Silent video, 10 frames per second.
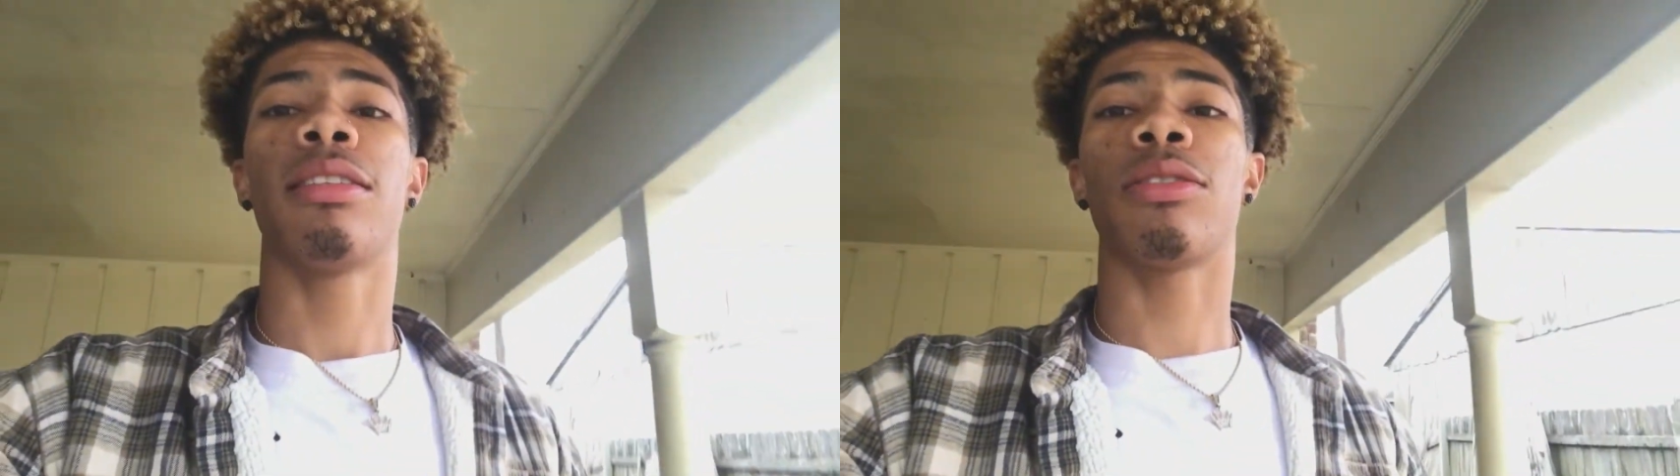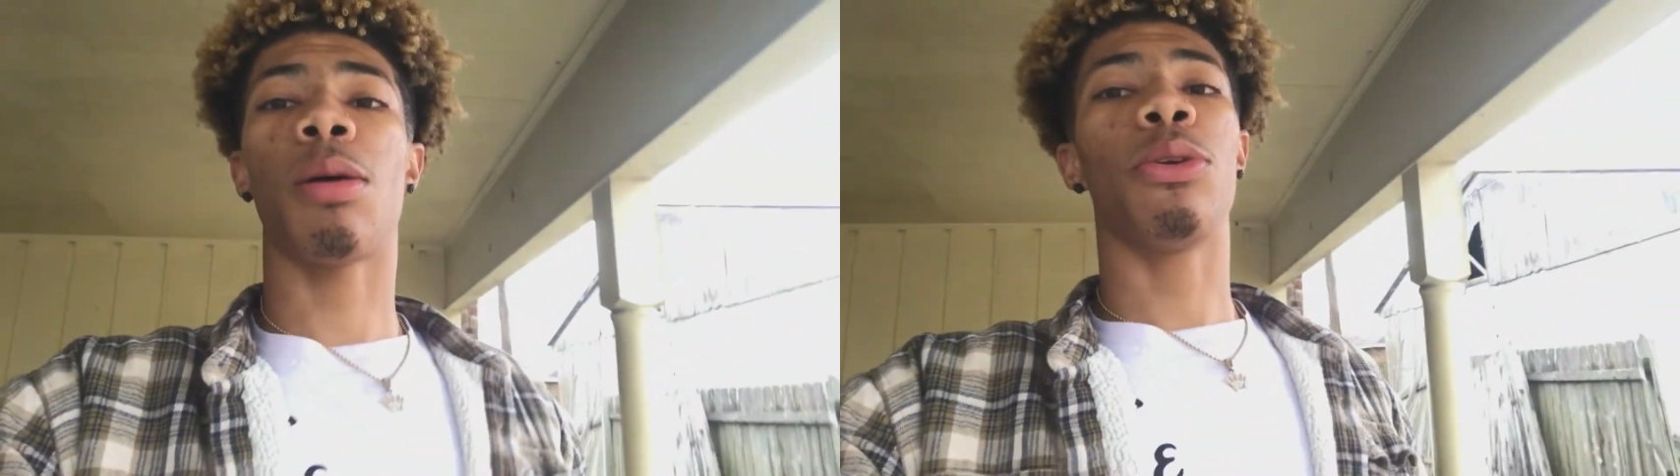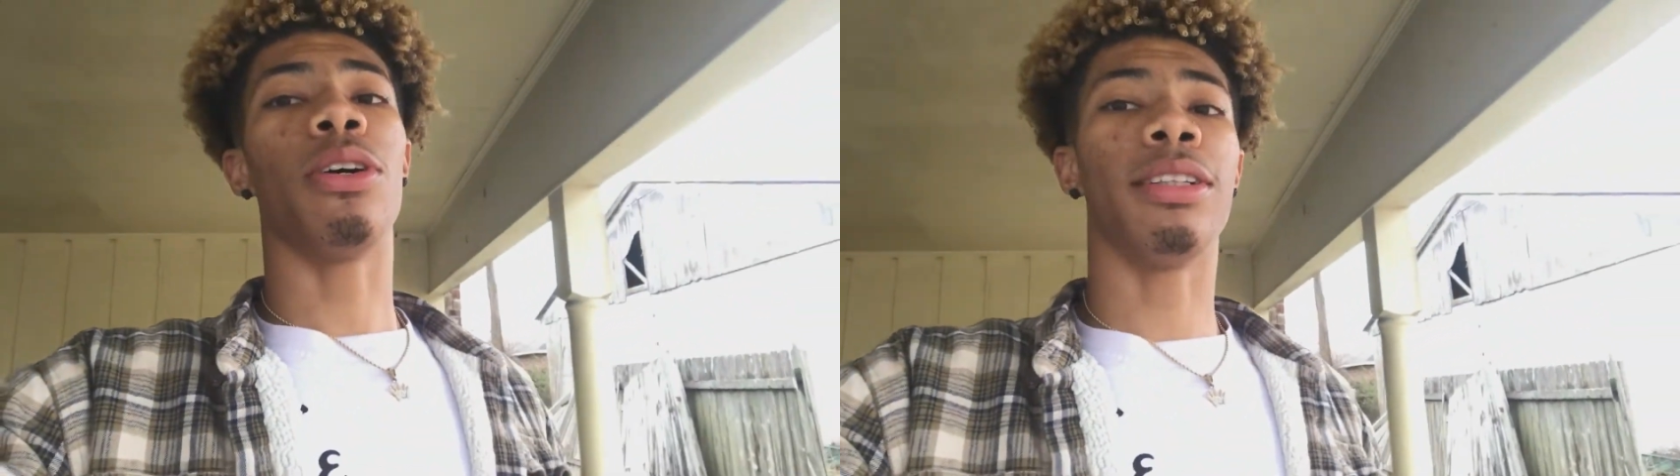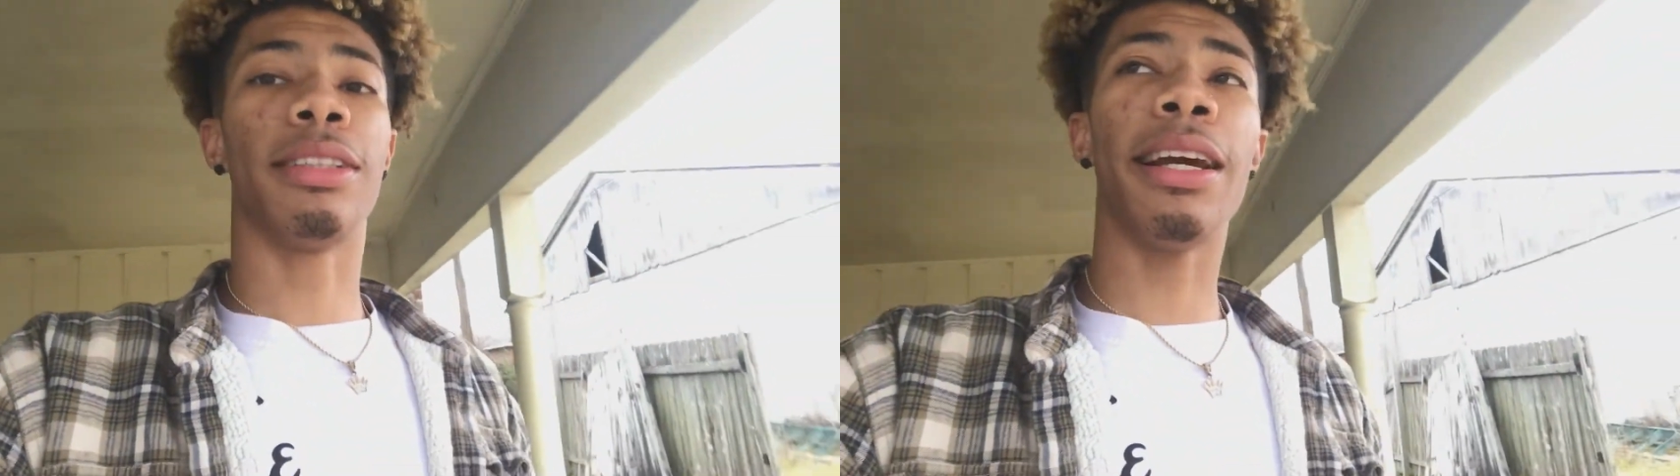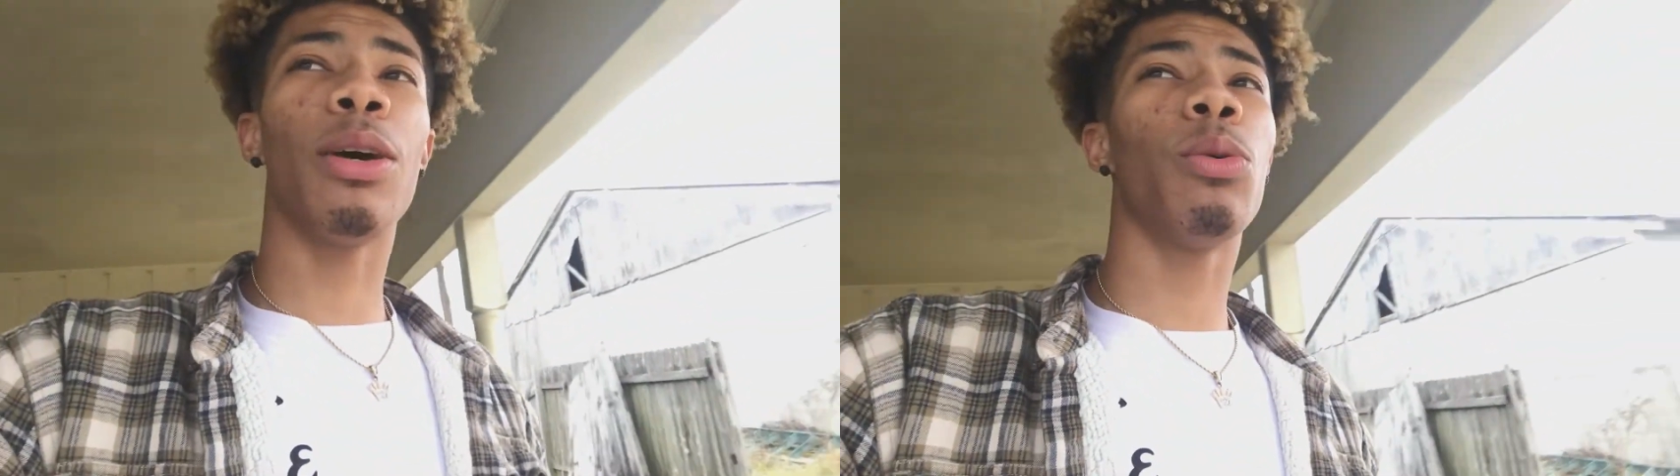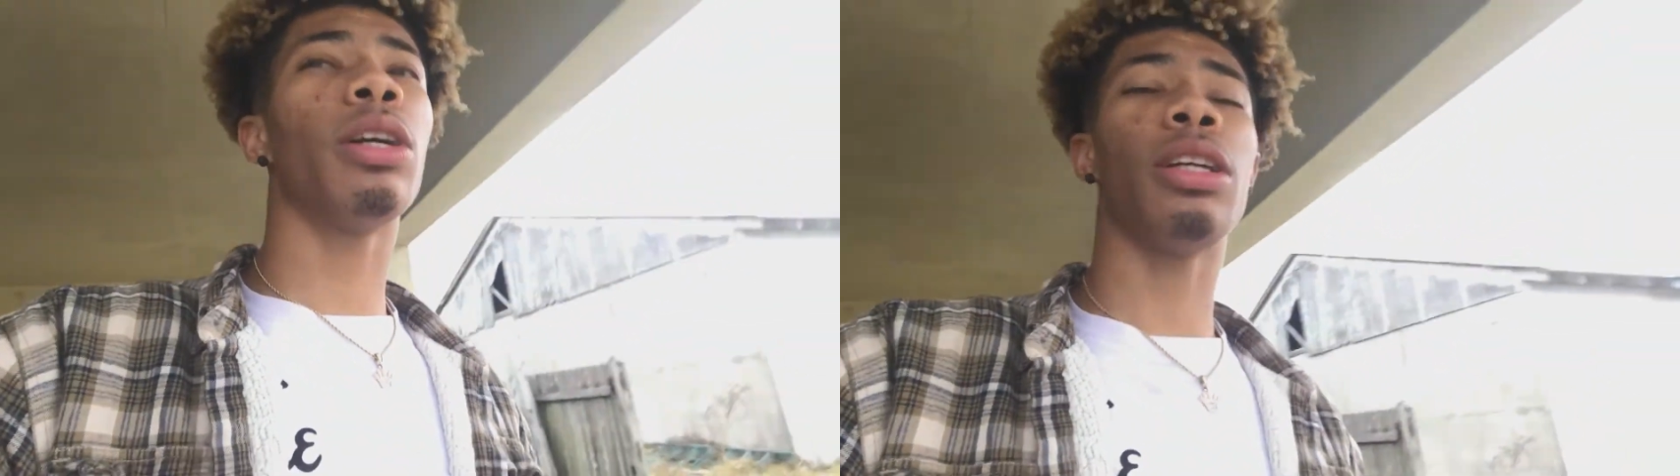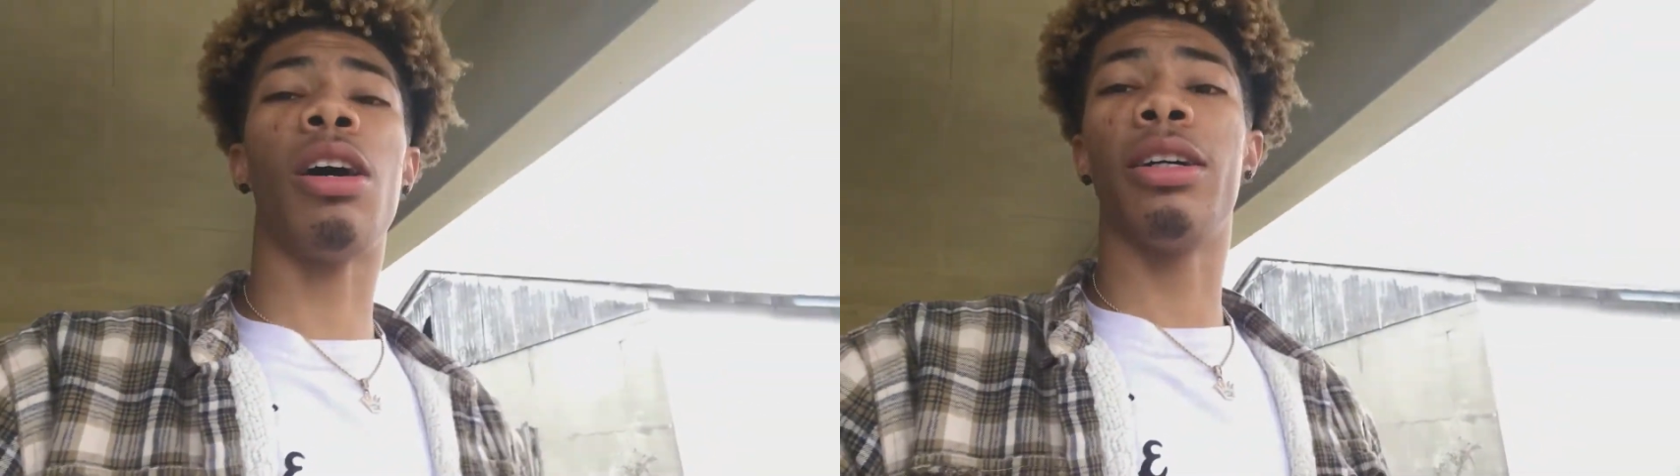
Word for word: So I'm knowing damn well y'all